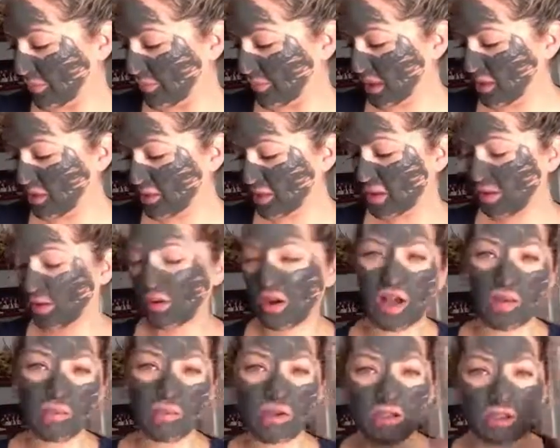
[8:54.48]
so
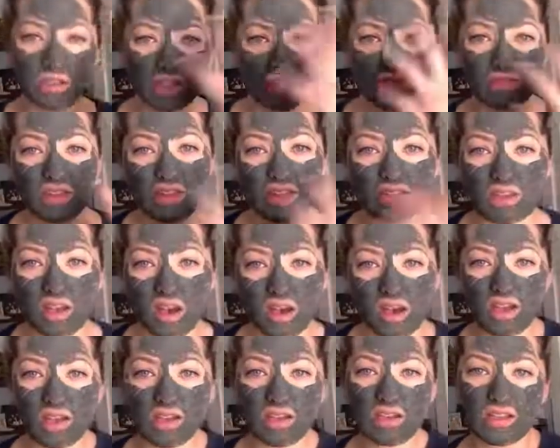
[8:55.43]
I'm going to leave this
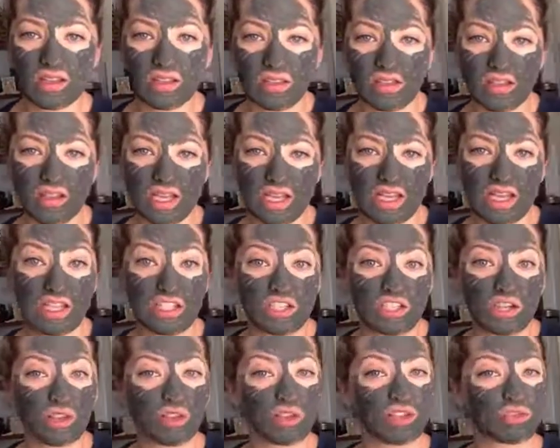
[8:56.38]
on
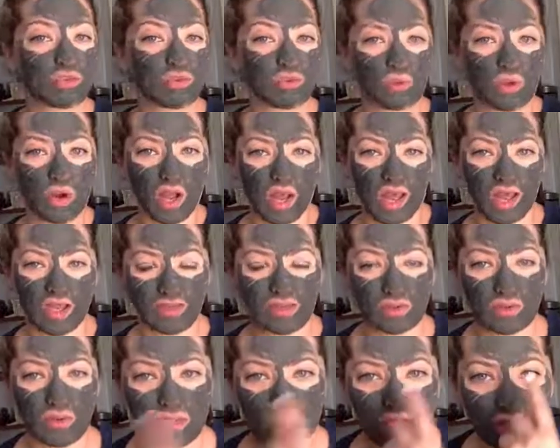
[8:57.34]
until it dries. So
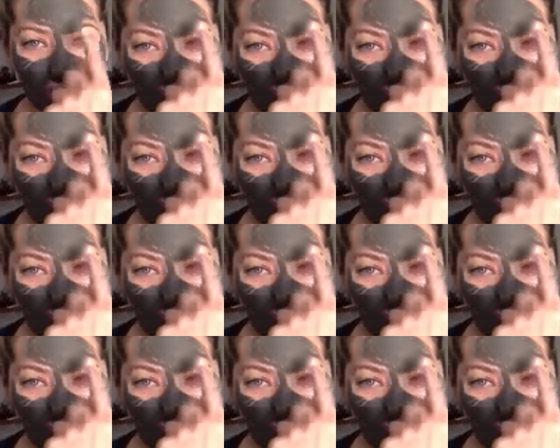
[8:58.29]
until